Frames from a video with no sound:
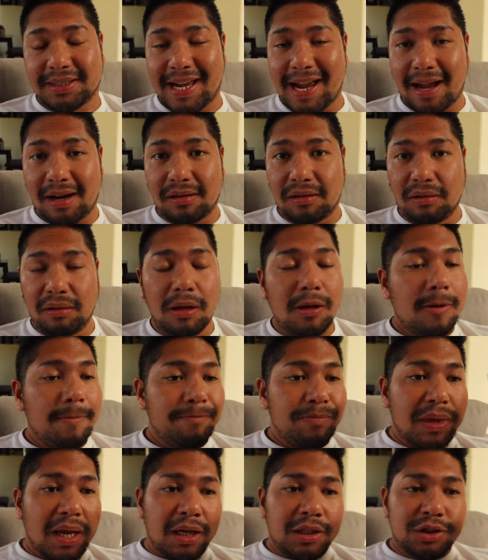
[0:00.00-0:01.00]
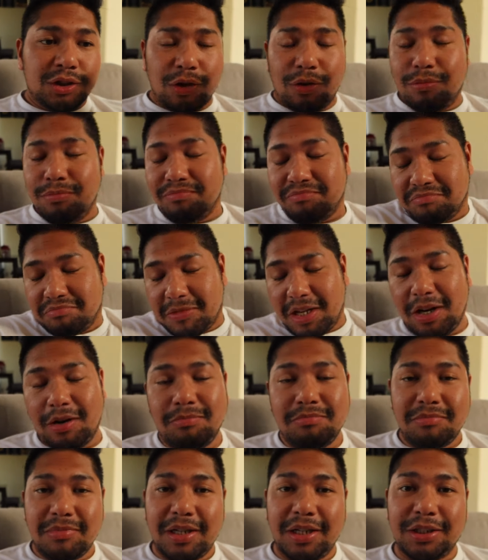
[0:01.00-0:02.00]
candle. So, you
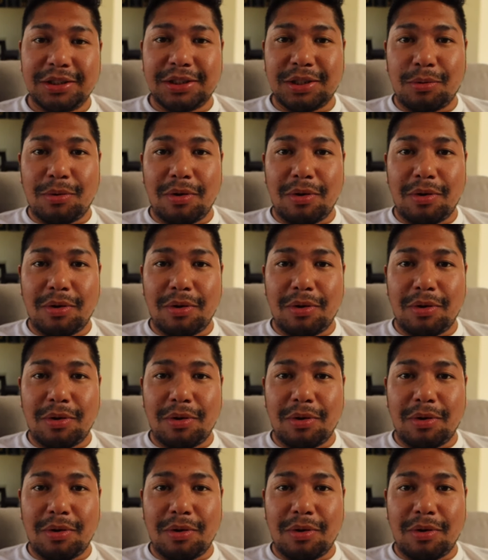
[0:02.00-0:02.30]
know, here's the